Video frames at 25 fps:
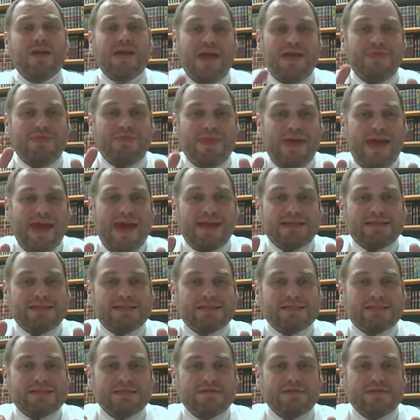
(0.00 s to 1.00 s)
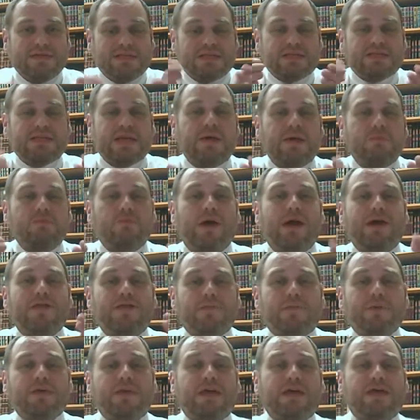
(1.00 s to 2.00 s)
And that's the same way the
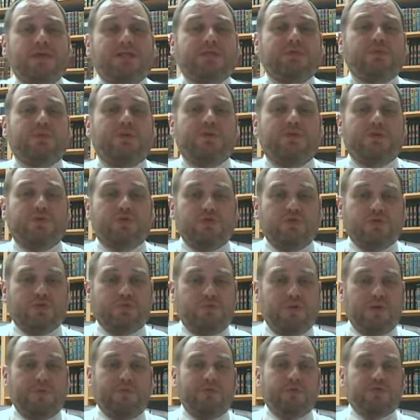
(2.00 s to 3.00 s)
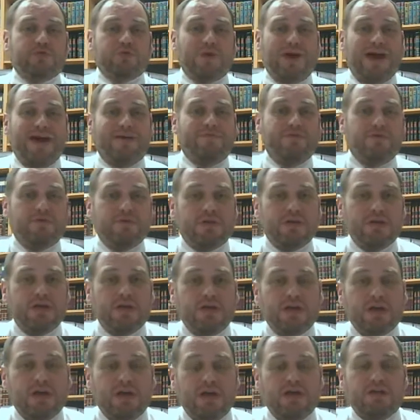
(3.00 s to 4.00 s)
Bnei Israel, the Jewish people, traveled
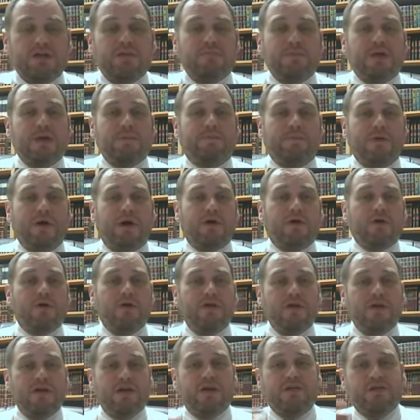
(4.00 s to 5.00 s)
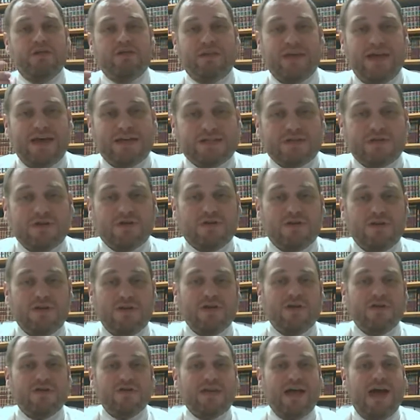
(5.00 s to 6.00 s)
in the Midbar, in the desert.
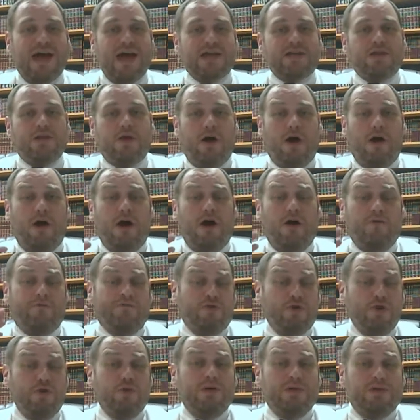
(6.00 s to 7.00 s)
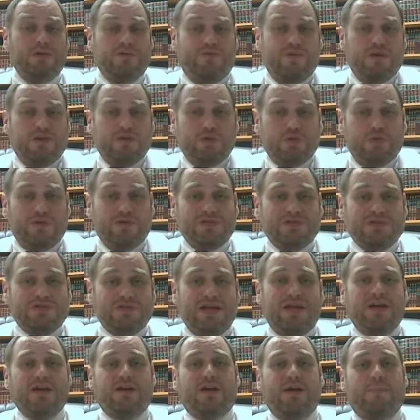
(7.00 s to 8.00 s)
Not a few individuals,
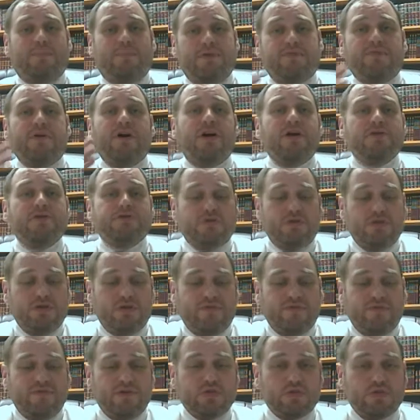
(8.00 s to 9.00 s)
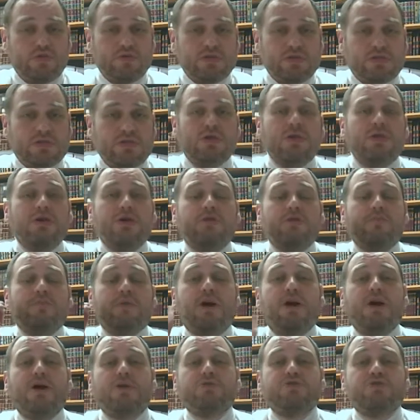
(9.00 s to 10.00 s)
not a couple of hundred individuals,
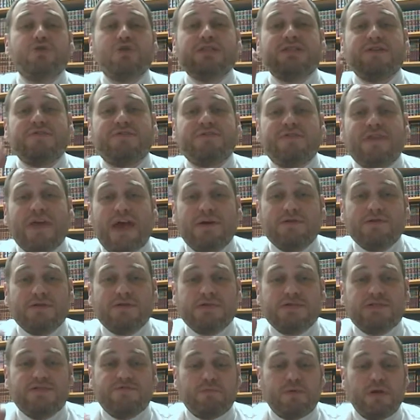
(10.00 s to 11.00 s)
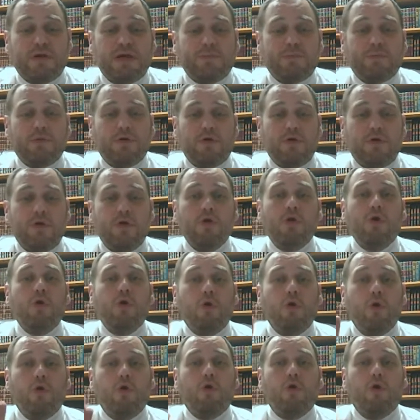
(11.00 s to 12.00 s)
but hundreds of thousands of people,
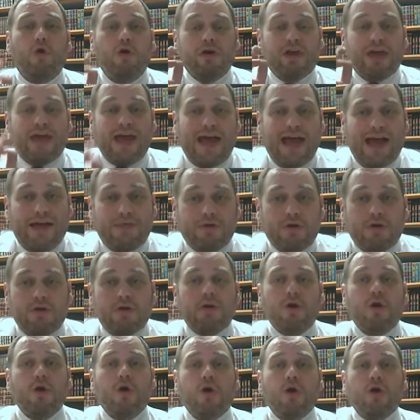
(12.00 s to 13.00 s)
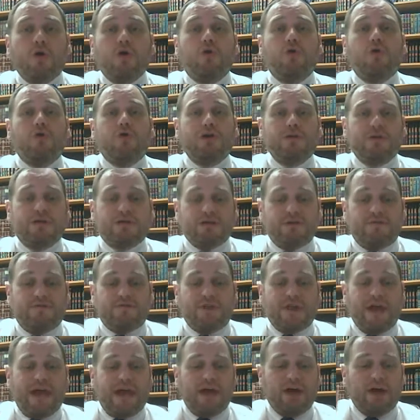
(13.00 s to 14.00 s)
all gathered according to the
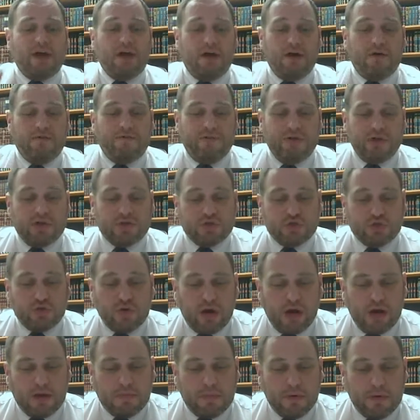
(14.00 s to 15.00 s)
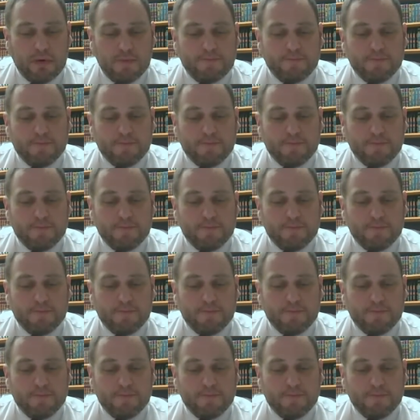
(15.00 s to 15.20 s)
flag of their tribe.